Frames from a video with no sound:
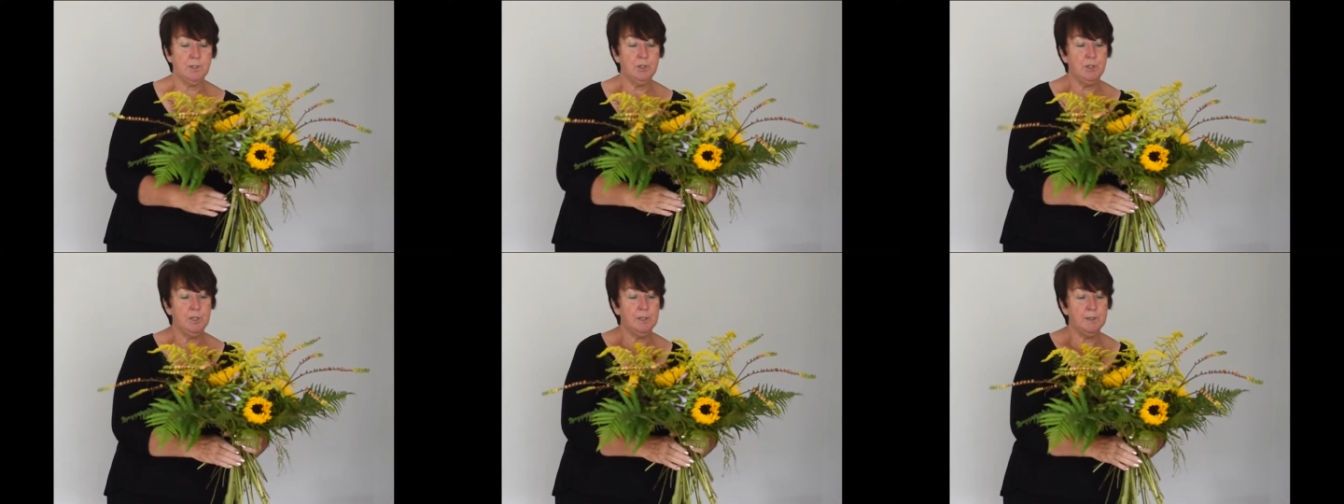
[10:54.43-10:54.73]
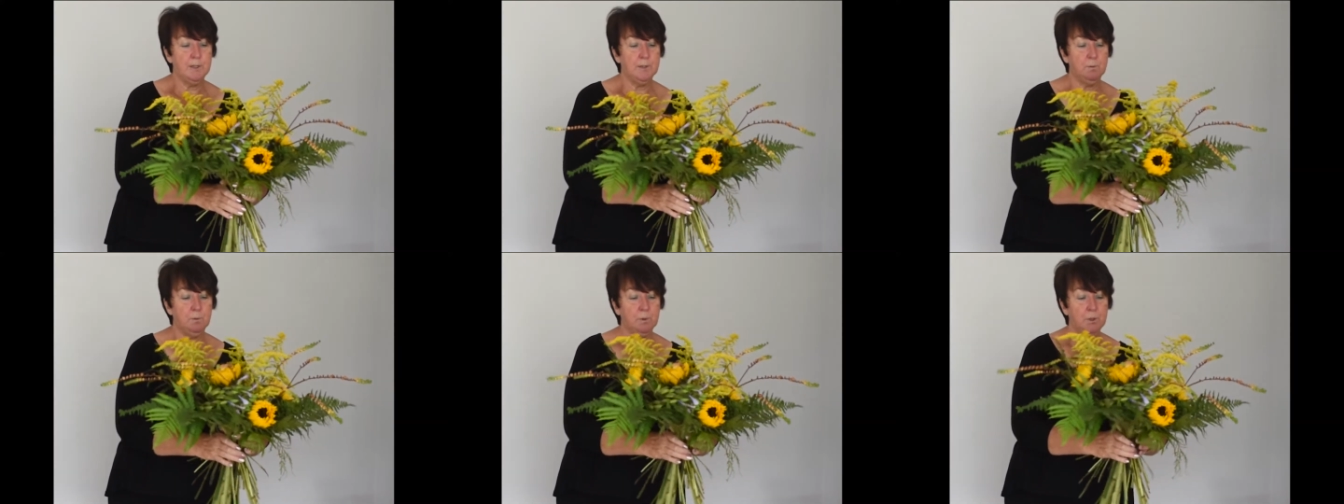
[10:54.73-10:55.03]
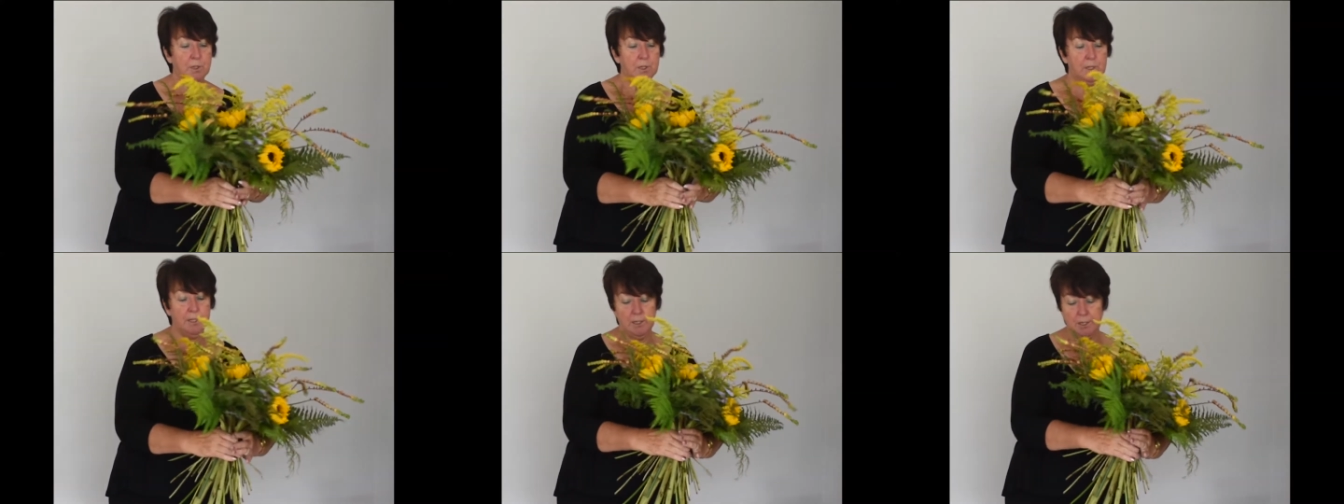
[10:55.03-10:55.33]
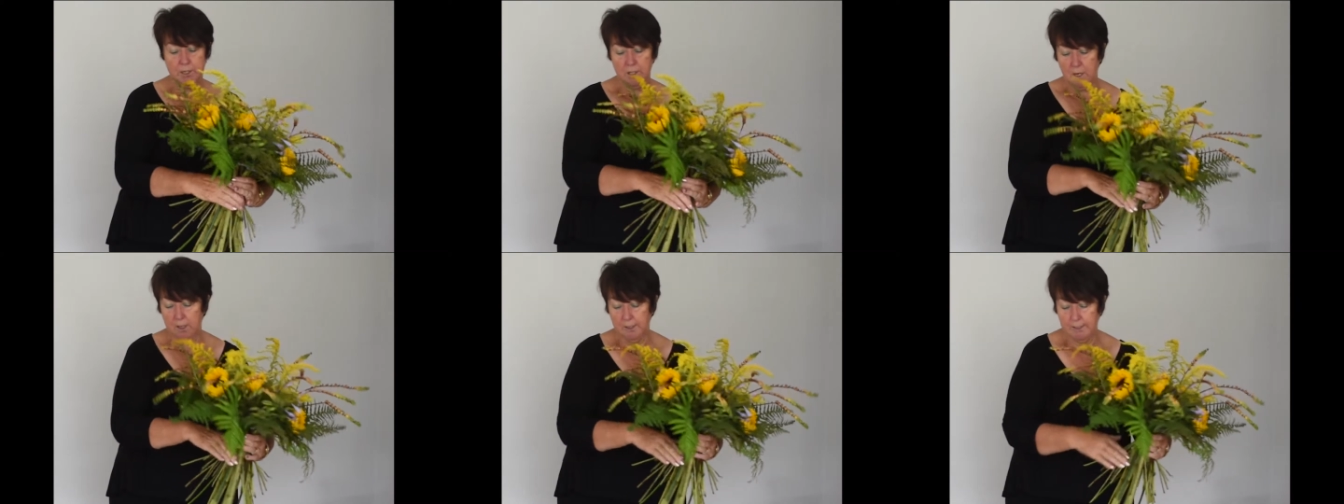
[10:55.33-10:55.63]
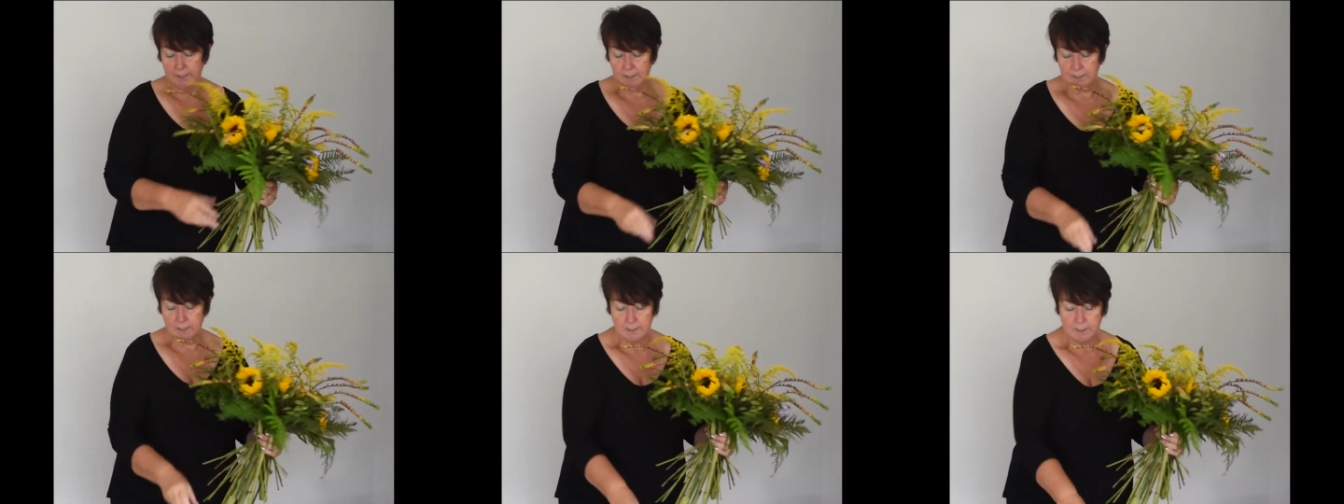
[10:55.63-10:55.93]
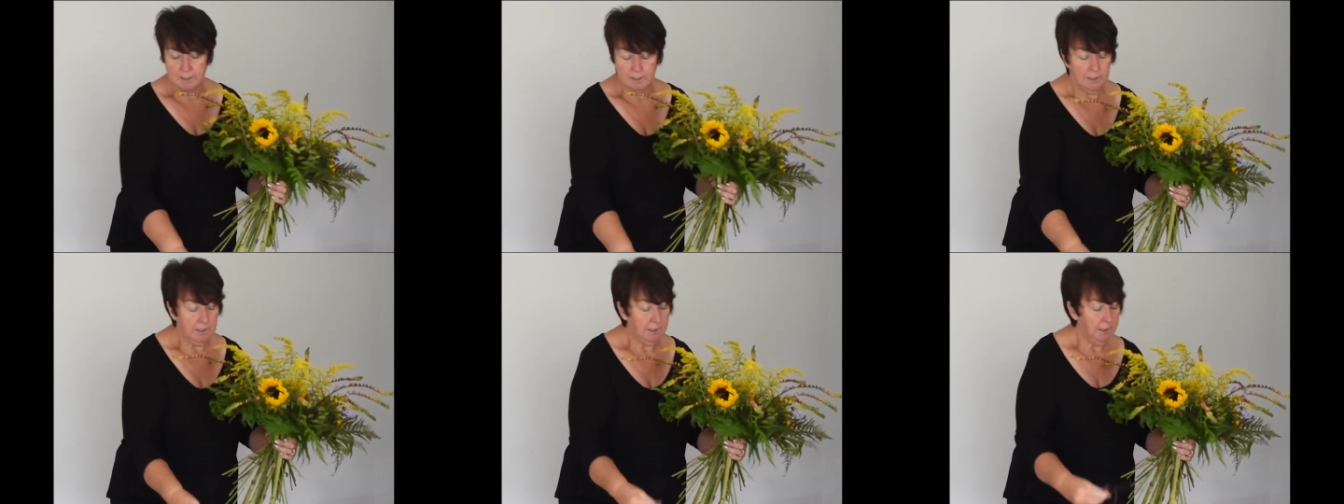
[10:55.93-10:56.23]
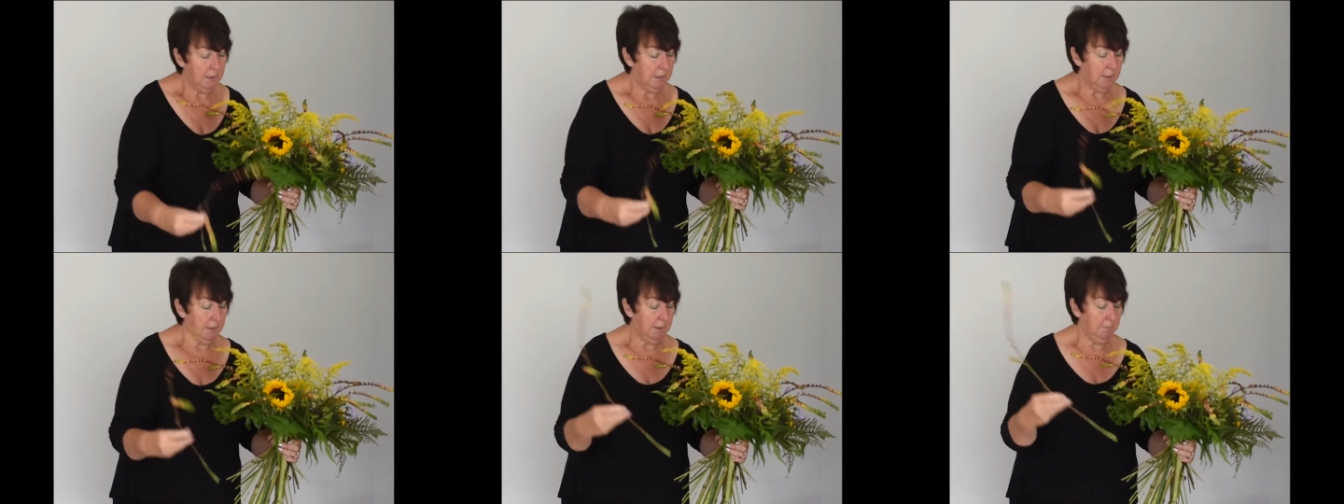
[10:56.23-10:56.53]
She doesn't want it tight
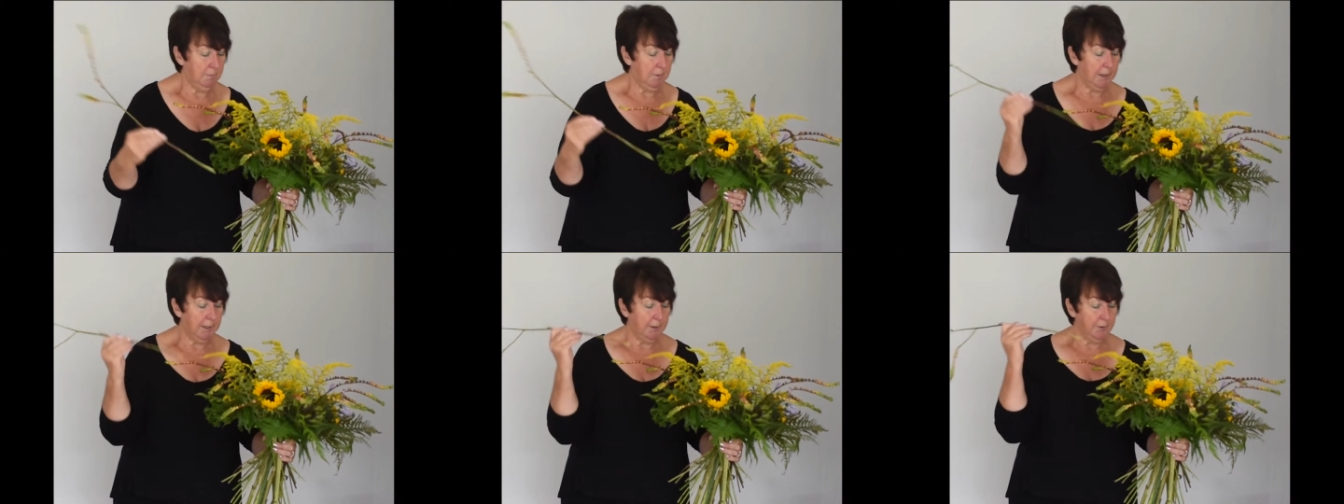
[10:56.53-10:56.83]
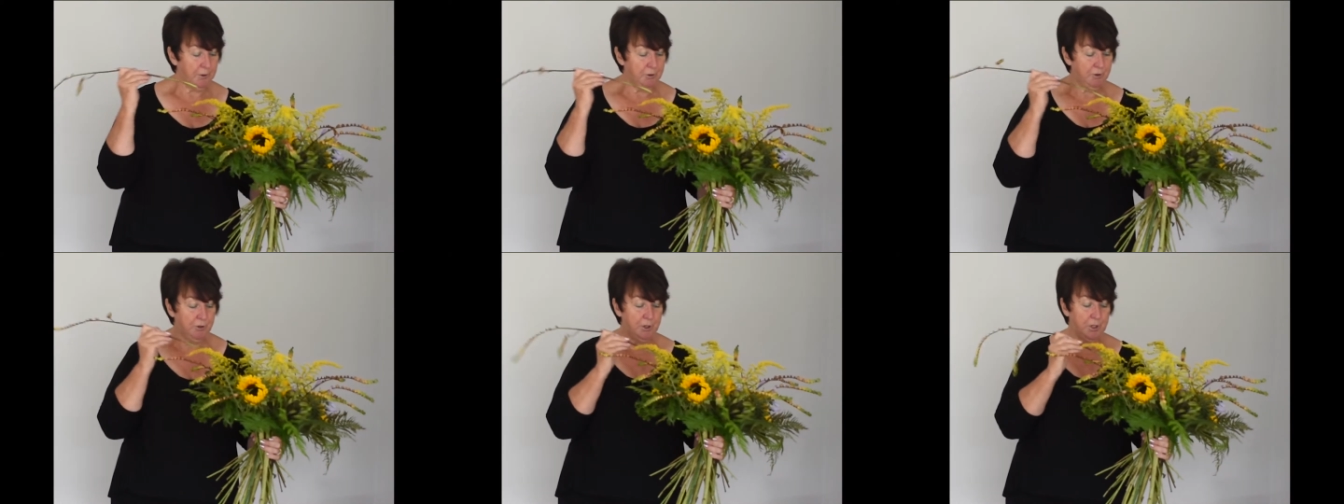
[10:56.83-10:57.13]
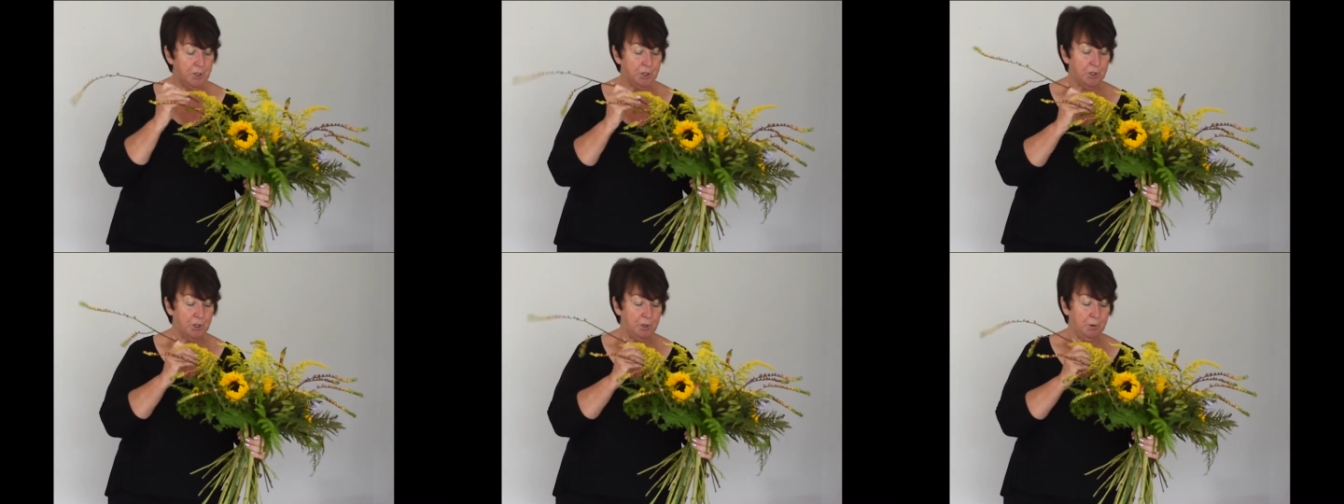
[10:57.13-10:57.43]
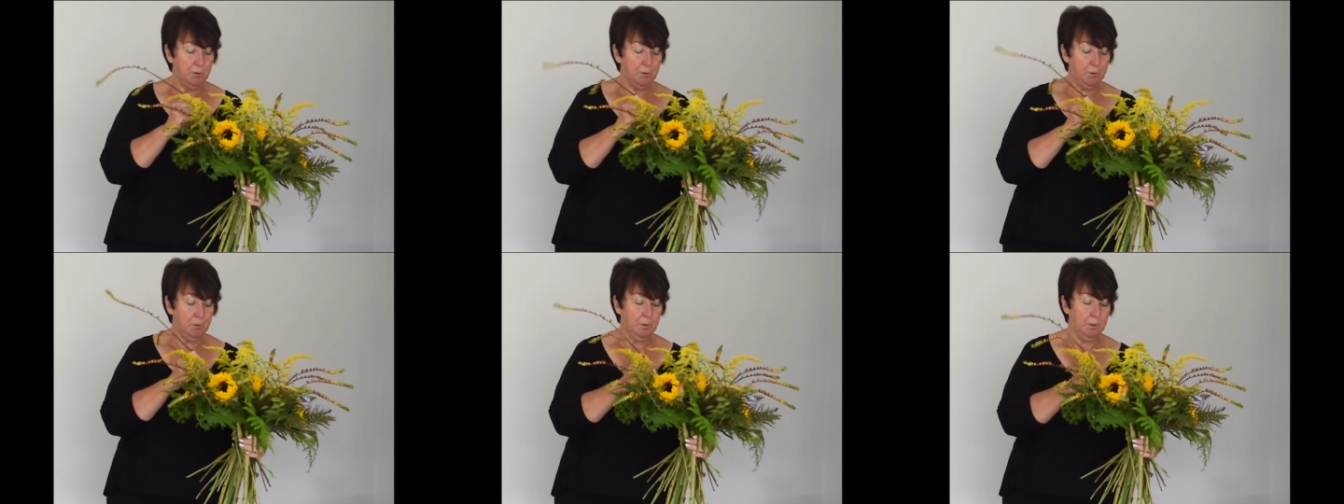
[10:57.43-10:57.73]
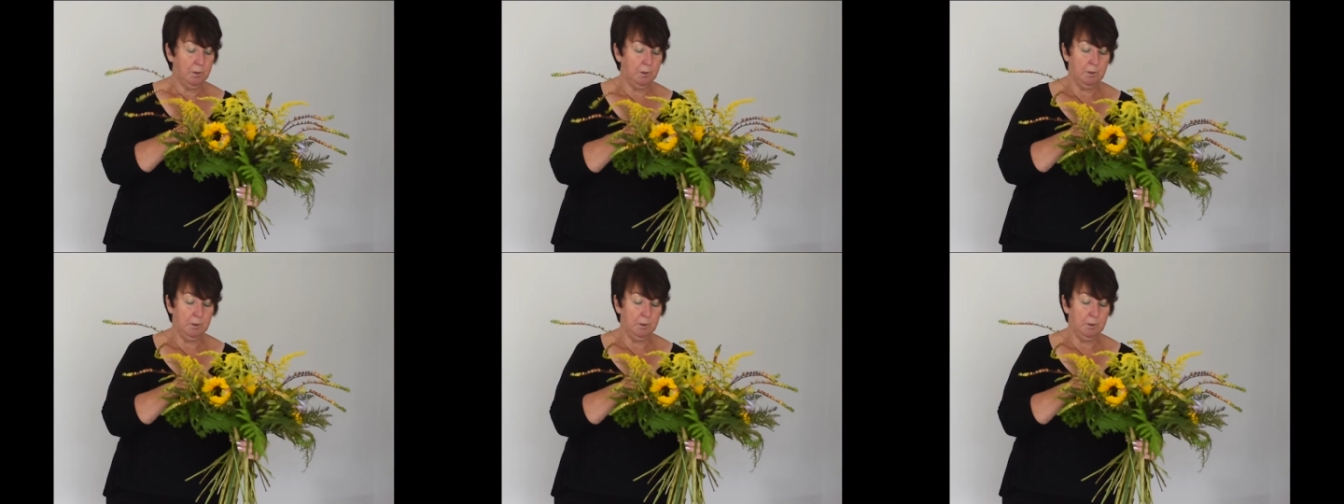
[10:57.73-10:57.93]
like the traditional